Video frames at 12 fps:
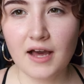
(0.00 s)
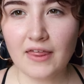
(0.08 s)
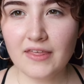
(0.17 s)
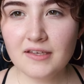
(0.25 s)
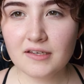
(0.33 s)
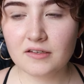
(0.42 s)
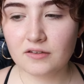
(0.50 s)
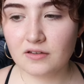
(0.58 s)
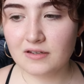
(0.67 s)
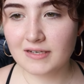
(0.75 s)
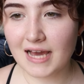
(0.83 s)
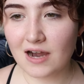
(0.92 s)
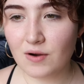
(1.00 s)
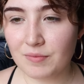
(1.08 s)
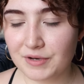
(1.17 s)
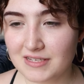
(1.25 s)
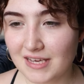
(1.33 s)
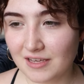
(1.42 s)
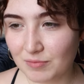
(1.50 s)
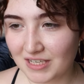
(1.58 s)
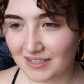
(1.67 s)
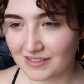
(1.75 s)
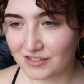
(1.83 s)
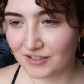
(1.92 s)
I think now I'm going to take a
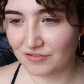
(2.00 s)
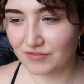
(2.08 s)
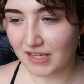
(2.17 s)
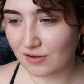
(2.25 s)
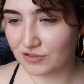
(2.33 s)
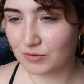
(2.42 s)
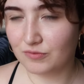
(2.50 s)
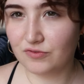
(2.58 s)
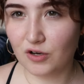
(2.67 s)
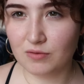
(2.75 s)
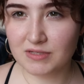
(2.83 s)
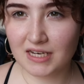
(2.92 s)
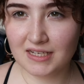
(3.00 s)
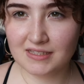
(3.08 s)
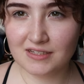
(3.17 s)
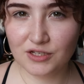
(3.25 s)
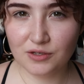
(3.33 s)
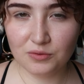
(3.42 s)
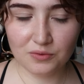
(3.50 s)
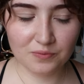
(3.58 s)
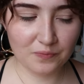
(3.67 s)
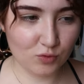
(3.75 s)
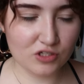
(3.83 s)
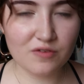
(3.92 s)
minute to fill out some forms I need to do
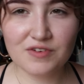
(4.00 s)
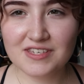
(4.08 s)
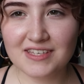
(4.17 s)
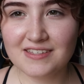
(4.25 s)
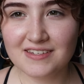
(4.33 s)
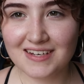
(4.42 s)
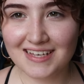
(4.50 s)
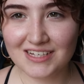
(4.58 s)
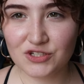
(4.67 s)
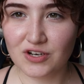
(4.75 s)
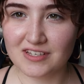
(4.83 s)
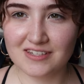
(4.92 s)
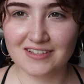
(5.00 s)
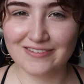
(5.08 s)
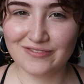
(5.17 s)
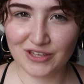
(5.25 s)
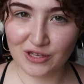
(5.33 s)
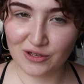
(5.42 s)
which obviously isn't interesting for